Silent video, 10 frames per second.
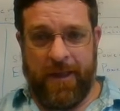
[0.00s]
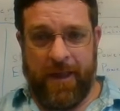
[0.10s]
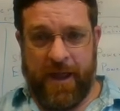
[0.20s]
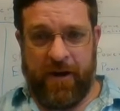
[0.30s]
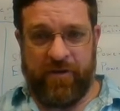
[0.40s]

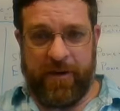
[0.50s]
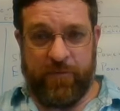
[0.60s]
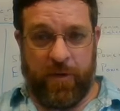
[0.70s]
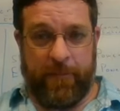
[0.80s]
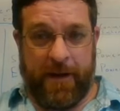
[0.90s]
energy
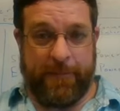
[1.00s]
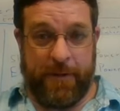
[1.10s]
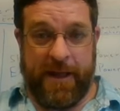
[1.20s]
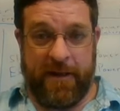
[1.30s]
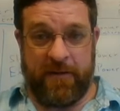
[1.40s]
absorbed by
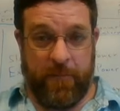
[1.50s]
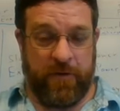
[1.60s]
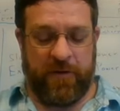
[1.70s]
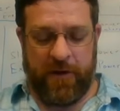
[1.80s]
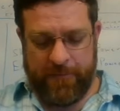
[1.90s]
plants
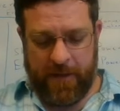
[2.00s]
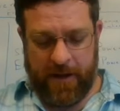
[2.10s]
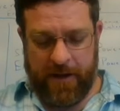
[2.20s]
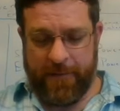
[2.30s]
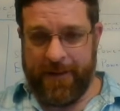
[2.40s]
mostly
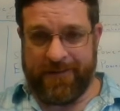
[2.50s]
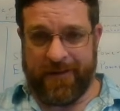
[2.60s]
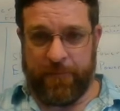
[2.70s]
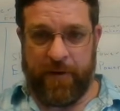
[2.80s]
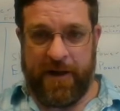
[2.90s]
um, that's
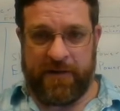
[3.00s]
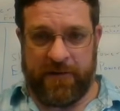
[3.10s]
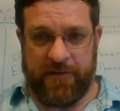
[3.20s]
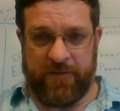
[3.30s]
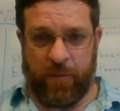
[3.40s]

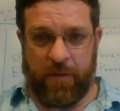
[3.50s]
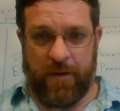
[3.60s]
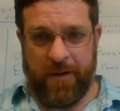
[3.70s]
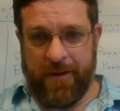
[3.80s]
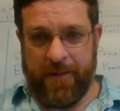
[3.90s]
compressed and
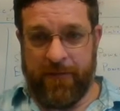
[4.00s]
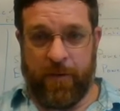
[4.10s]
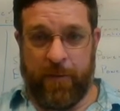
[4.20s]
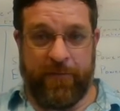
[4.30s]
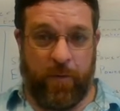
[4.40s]
stored in the
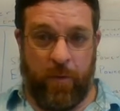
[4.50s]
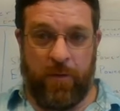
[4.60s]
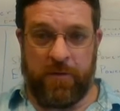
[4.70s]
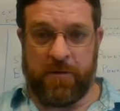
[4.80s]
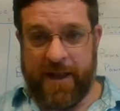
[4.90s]
form of
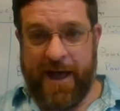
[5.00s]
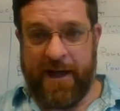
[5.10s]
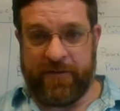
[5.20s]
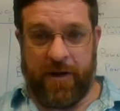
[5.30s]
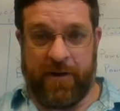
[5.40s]
coal or
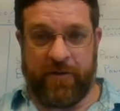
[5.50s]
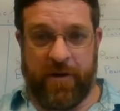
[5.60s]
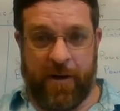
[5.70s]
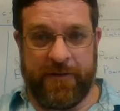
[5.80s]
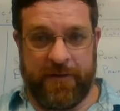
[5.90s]
gas or
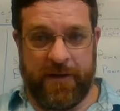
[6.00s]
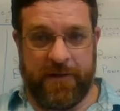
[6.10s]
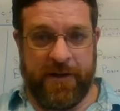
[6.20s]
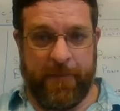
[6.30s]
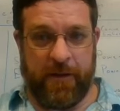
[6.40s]
hydrocarbons uh,
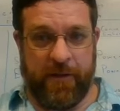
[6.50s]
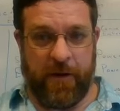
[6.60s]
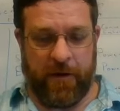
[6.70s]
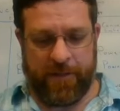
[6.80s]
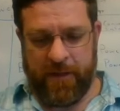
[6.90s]
deep under the
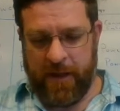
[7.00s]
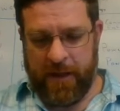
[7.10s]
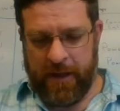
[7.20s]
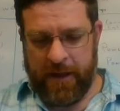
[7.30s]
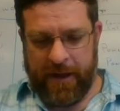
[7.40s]
earth.
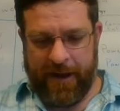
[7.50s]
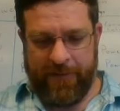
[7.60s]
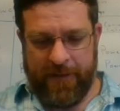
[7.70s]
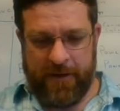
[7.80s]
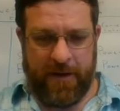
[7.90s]

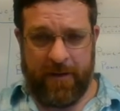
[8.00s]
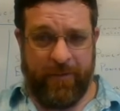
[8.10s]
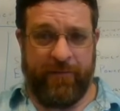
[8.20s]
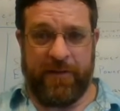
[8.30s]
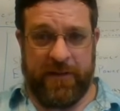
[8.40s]
And then uh,
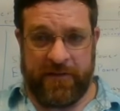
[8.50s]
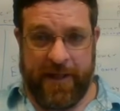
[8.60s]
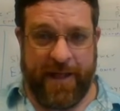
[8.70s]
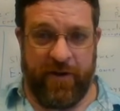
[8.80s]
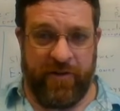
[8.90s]
we release
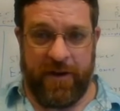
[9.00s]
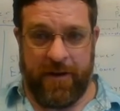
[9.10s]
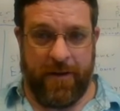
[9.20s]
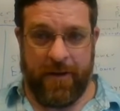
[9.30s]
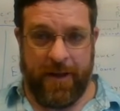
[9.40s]
that
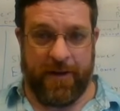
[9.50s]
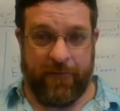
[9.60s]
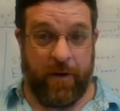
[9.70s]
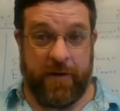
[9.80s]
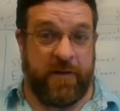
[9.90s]
energy and
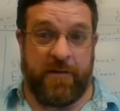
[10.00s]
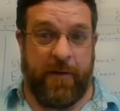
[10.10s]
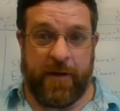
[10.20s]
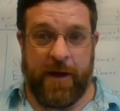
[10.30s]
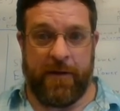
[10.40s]
convert it to some
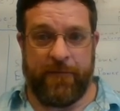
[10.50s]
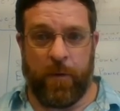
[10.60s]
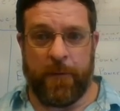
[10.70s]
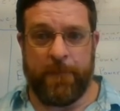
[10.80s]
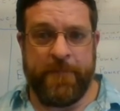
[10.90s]
other kind of form